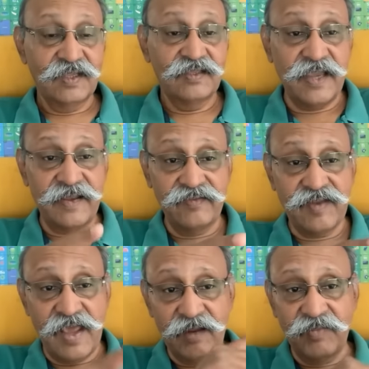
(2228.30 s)
Chinese
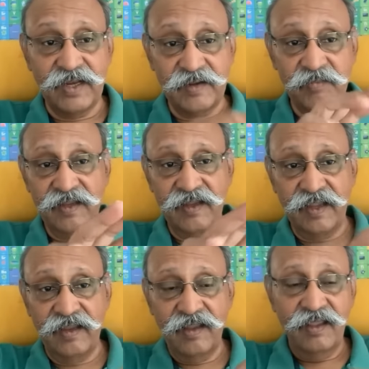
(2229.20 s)
dilemma.
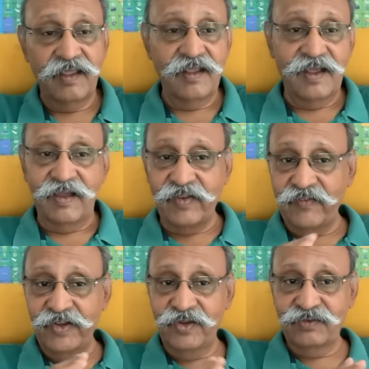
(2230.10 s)
I've
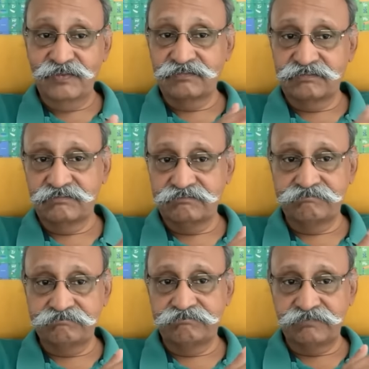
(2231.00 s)
given you
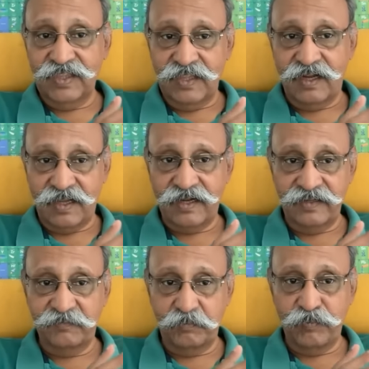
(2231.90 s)
their
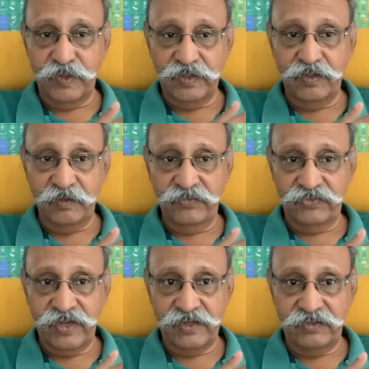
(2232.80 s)
current
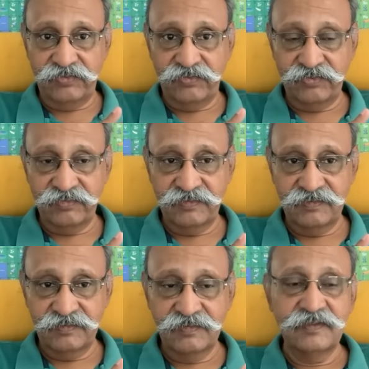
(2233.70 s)
status.
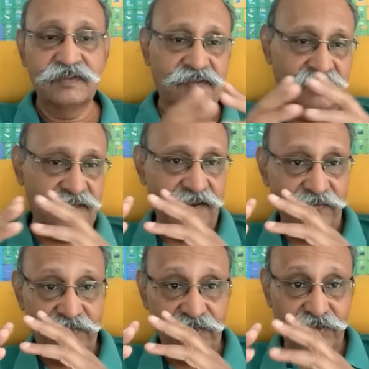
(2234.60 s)

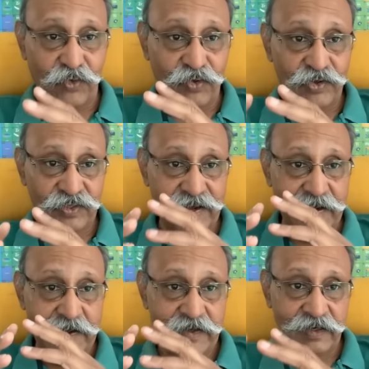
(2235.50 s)
I've told you the
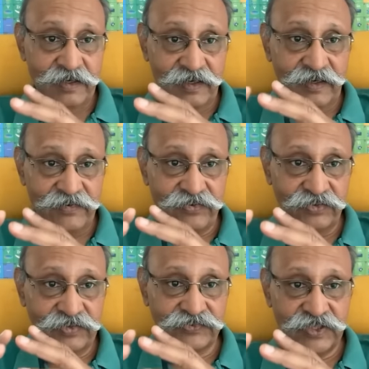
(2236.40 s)
internal
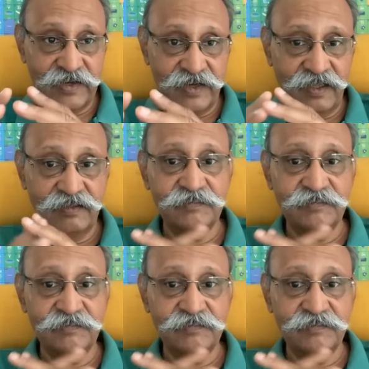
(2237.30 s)
issues of China.